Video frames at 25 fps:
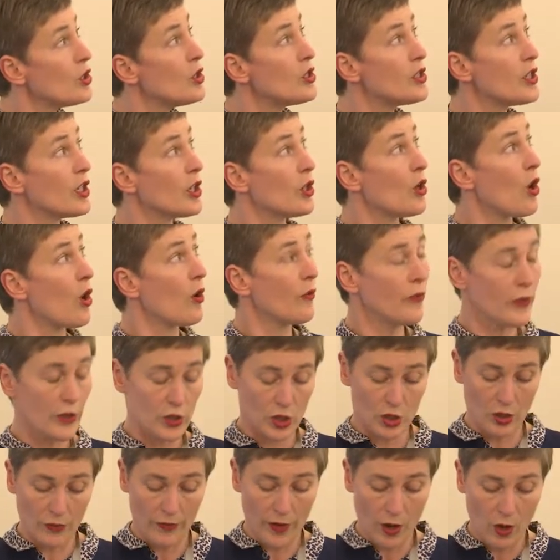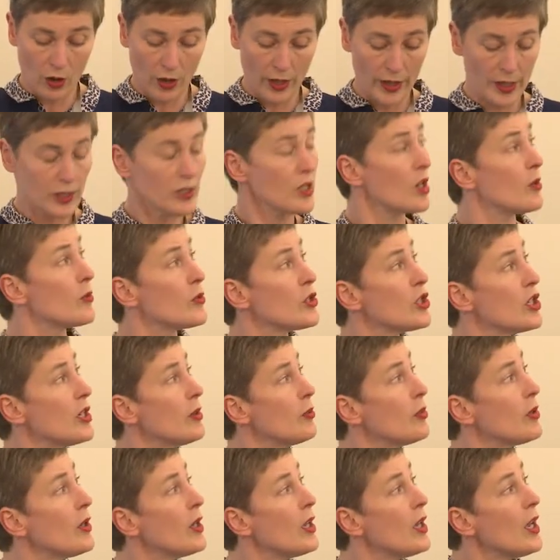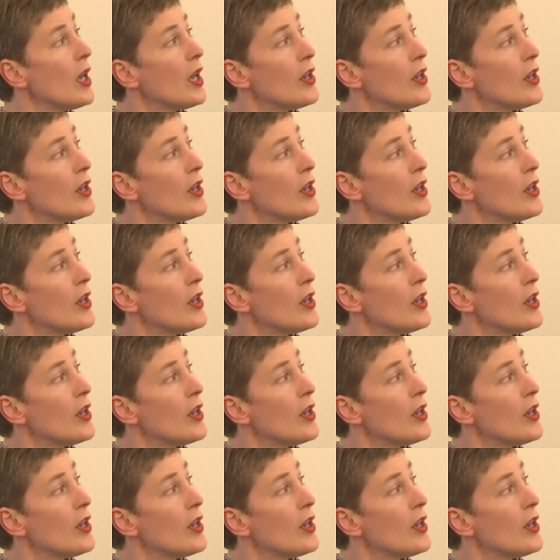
using an off-the-shelf whole exome chip?